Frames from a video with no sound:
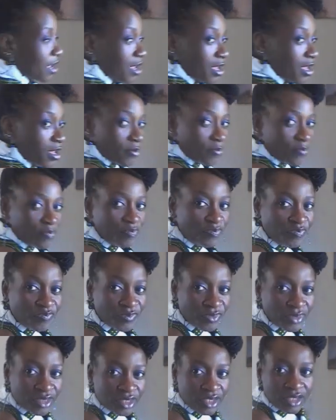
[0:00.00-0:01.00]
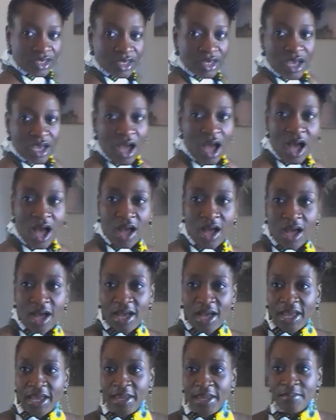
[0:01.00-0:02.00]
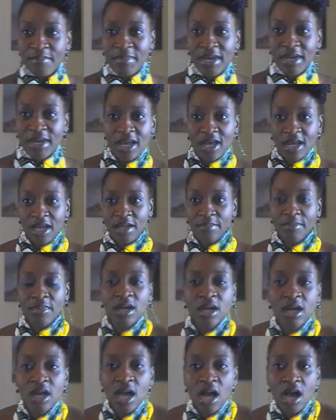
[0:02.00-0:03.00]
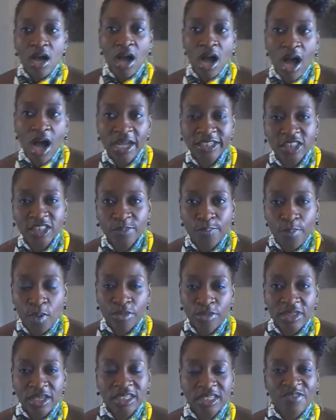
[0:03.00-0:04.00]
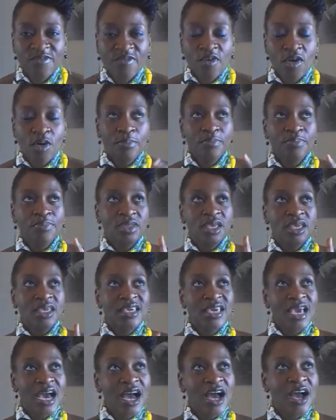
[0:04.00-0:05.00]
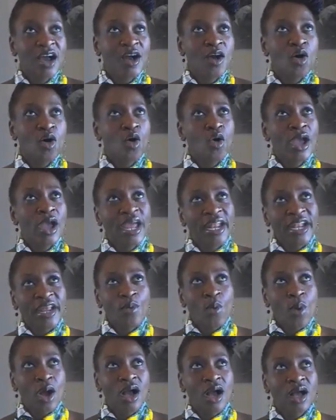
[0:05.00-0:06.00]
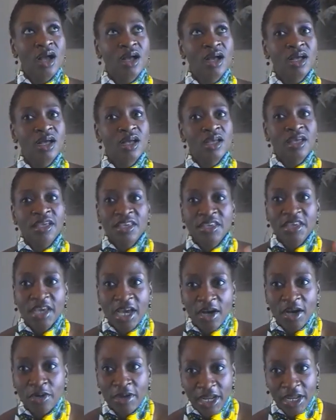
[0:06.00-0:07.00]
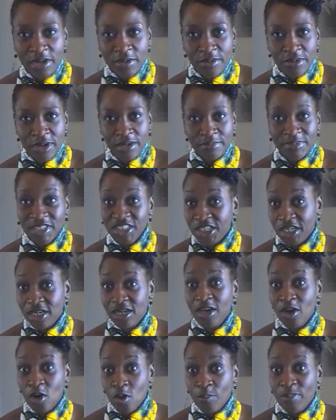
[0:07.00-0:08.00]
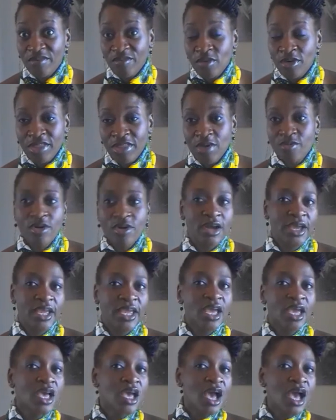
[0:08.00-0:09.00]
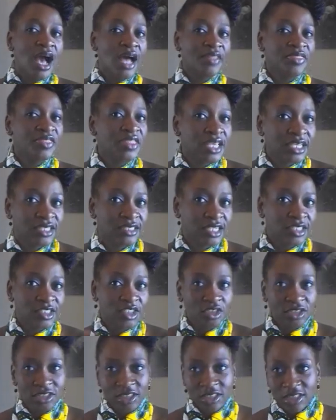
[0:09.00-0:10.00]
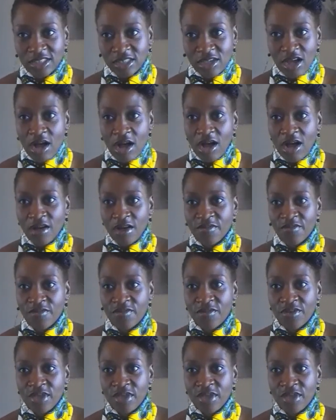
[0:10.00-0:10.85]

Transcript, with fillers: um, I'm, um, I just bought this from Yaa Ohenewa yeah, Ohenewa, uh, Michelle, I hope I've got that right. And this is just a scarf.